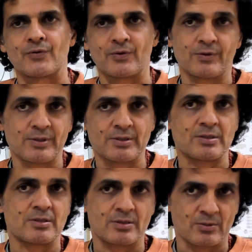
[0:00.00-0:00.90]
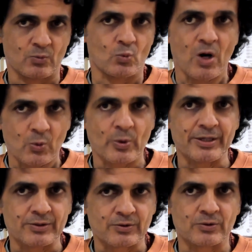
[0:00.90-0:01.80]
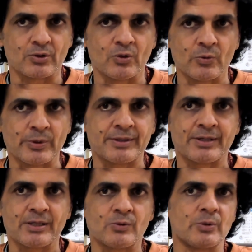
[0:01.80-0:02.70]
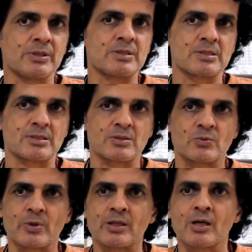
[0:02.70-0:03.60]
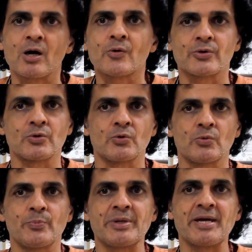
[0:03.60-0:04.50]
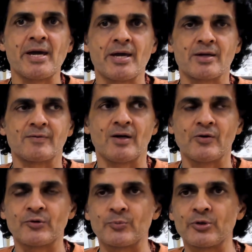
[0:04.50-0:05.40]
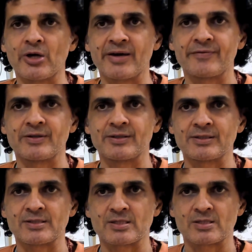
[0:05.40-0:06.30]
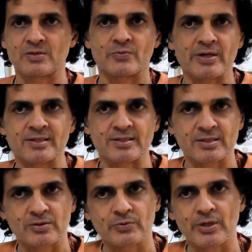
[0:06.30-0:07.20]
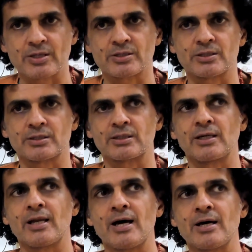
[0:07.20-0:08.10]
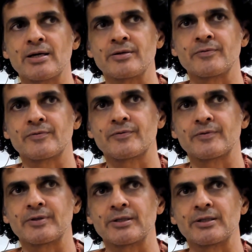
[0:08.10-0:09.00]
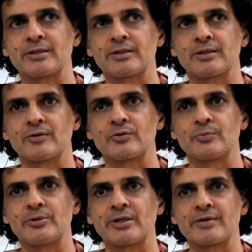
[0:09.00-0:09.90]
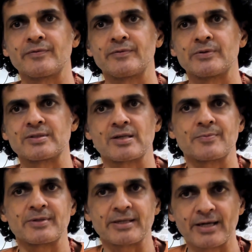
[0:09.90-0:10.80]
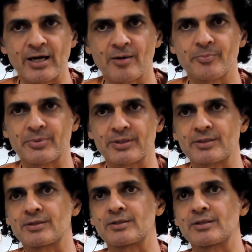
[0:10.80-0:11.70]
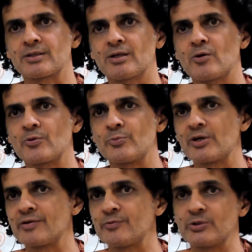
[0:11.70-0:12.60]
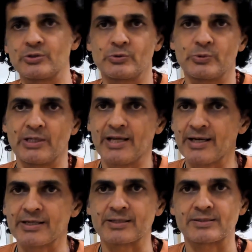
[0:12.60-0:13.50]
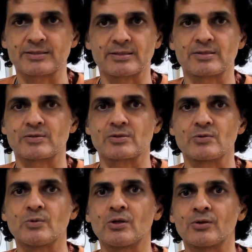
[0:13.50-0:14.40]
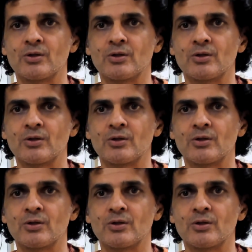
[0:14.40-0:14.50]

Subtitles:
This one way to know, and the other way it's as well how you behave in a stress situation in life, how you behave when something happen, how you behave when you relax, and so on.